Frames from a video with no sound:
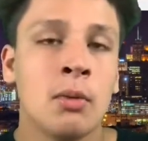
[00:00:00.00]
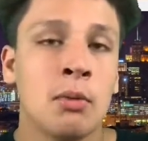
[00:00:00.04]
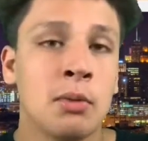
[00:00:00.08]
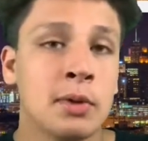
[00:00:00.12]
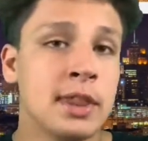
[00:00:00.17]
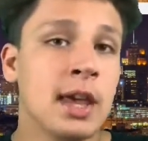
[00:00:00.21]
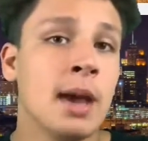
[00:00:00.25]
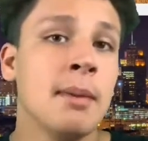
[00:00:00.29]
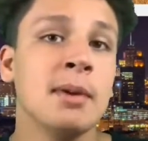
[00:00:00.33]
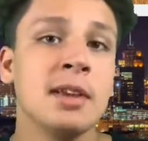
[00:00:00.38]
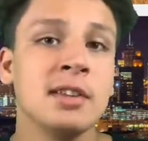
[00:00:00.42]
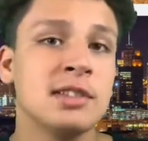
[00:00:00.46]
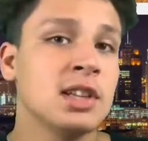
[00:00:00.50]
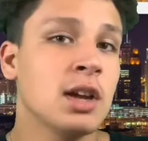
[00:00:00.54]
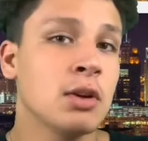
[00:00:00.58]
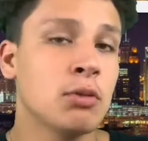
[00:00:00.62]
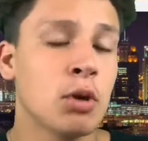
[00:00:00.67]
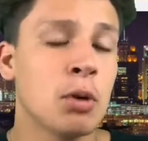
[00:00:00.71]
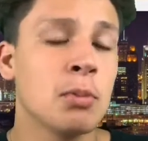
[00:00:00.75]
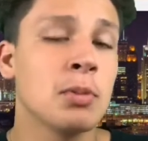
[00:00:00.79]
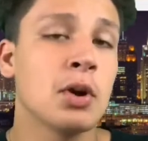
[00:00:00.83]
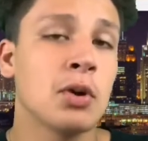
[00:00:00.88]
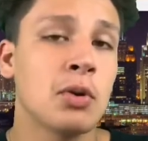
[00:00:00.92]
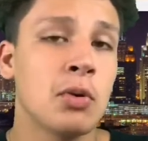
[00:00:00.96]
With that being said,
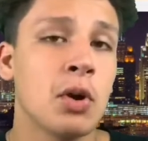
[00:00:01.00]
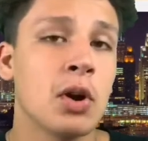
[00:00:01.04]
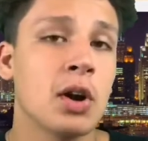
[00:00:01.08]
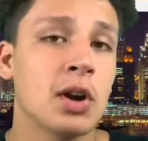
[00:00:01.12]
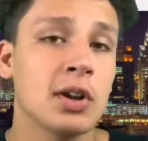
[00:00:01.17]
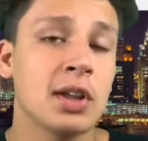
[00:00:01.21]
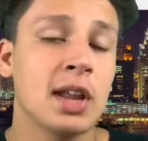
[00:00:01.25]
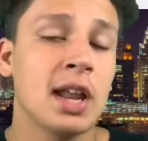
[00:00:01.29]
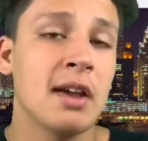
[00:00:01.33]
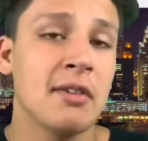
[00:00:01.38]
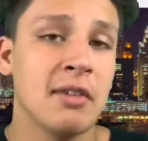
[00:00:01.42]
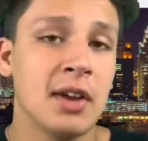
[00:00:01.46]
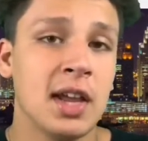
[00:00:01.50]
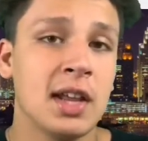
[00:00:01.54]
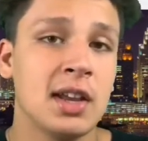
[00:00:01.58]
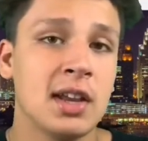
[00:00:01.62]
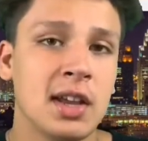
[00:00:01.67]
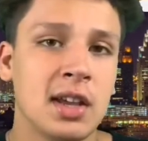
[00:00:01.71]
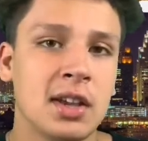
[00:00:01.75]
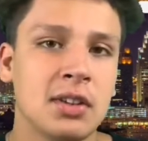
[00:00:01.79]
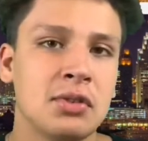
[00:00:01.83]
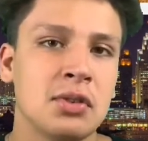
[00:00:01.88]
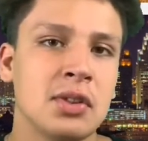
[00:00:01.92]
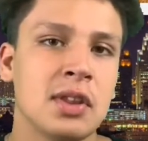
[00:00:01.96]
Romeo Okwara could have
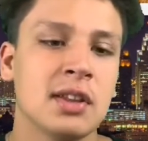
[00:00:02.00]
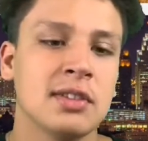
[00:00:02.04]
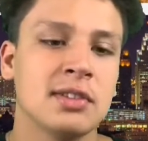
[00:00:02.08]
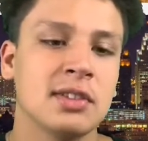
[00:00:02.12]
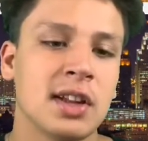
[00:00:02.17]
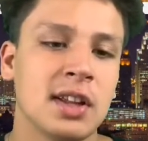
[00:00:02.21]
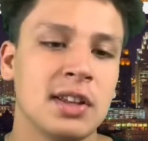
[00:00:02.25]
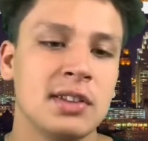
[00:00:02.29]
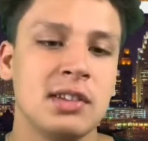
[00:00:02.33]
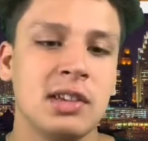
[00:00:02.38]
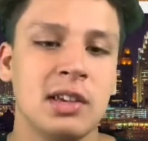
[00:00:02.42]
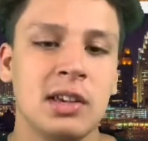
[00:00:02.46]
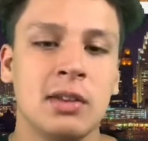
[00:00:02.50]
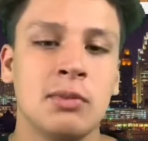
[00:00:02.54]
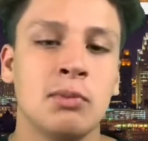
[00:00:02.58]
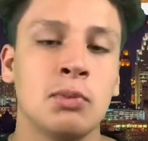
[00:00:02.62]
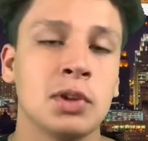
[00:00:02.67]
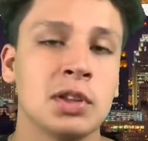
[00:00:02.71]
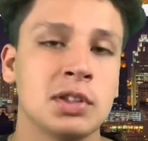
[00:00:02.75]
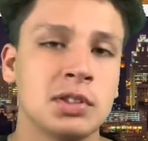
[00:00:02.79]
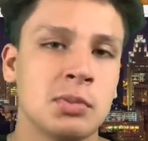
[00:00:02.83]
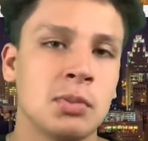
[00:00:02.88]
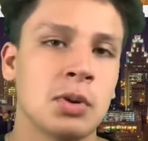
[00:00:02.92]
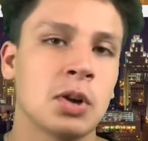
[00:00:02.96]
heyday in 2019
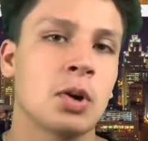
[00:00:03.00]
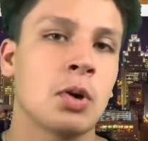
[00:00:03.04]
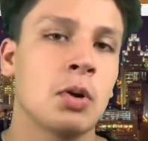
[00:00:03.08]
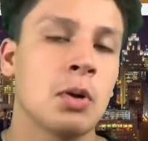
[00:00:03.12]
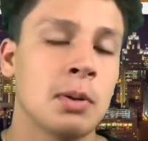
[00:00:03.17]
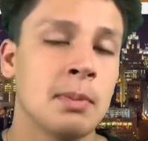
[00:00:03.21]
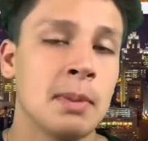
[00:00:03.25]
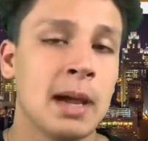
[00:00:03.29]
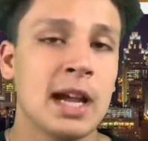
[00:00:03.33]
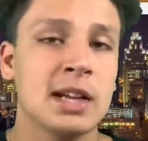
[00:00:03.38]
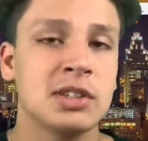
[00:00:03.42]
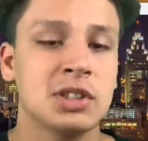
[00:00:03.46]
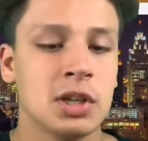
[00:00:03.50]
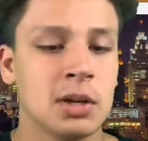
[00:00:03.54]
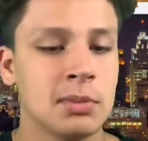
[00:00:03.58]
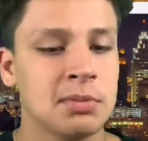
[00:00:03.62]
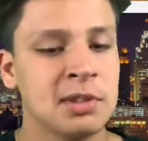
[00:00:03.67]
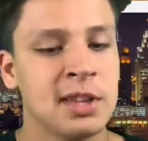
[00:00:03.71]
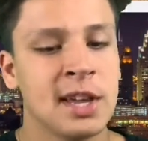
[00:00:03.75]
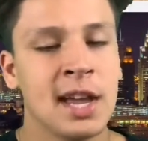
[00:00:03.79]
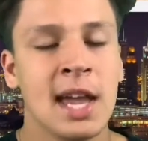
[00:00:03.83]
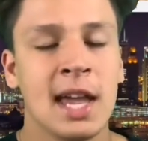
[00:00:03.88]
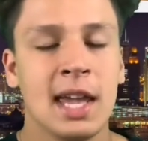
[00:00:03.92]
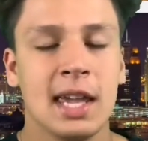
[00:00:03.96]
with some one-on-one
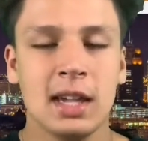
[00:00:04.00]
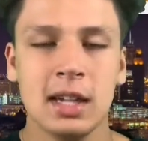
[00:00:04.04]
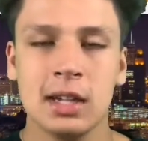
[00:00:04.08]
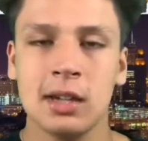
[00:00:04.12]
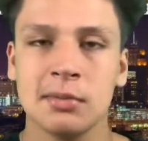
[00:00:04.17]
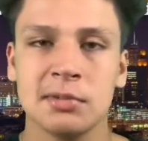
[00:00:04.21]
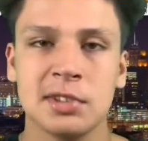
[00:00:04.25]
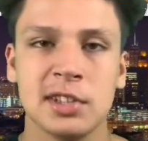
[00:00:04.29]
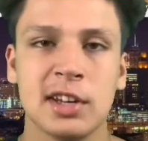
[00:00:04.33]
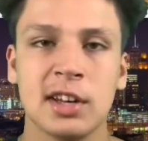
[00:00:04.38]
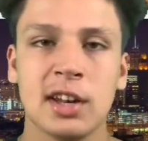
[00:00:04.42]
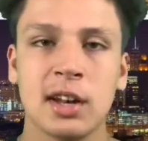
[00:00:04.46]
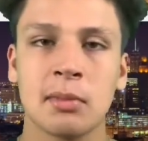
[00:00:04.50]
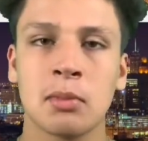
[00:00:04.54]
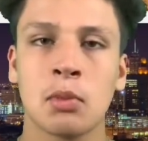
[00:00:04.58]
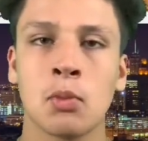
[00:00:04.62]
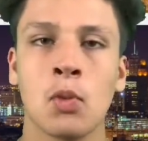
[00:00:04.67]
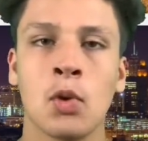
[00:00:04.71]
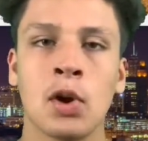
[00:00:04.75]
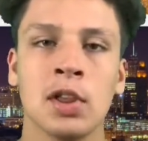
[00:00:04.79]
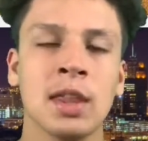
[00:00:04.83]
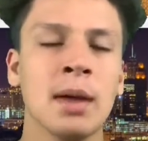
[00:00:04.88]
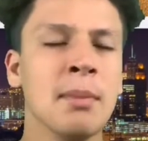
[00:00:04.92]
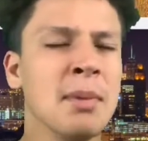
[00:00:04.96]
matchups. He comes in at number
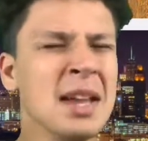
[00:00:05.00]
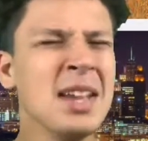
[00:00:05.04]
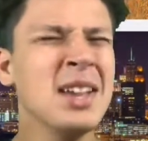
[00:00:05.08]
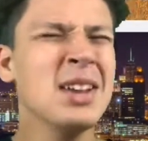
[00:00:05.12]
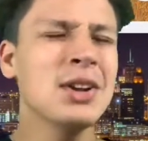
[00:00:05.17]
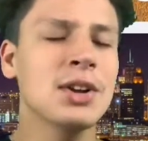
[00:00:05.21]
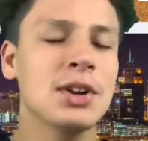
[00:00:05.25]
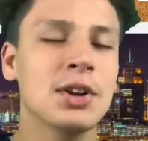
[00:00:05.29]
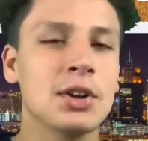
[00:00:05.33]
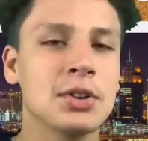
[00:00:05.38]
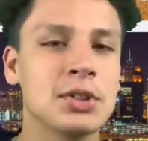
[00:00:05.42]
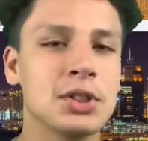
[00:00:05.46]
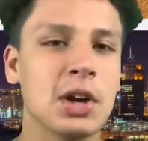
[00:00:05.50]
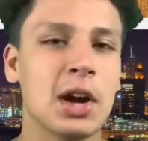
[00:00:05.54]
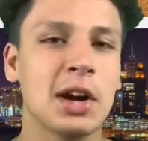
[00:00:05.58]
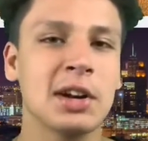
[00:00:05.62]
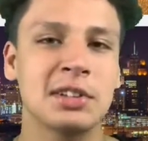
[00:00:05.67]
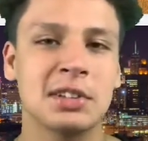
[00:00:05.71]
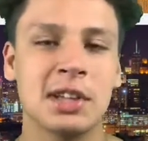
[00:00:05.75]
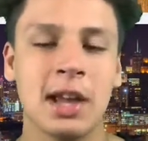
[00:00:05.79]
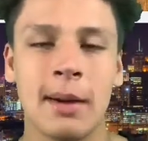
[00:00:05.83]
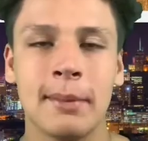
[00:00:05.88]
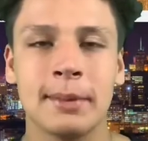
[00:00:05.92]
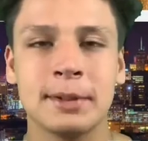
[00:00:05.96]
one. Let me hear your
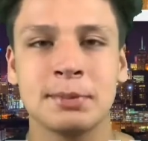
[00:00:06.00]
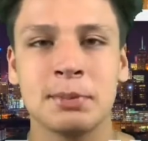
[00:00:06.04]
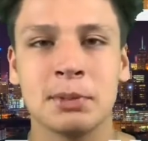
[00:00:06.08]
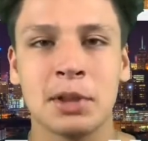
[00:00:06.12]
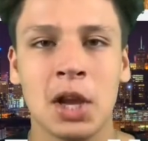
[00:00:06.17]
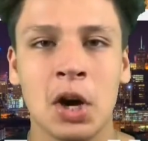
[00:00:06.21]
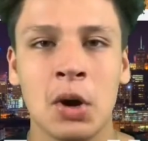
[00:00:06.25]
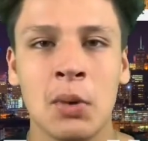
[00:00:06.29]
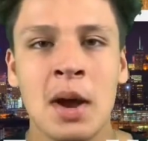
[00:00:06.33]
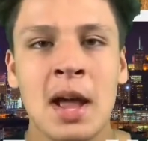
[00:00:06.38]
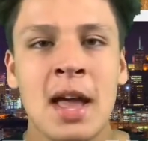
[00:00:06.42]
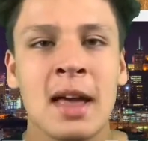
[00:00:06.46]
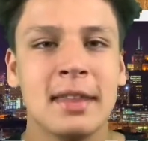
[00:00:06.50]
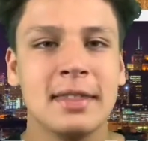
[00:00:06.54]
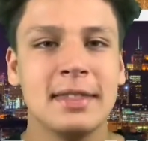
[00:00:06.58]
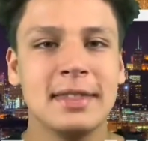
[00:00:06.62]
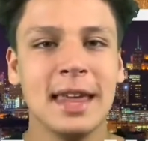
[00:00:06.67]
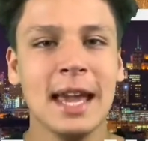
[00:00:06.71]
thoughts, comments below.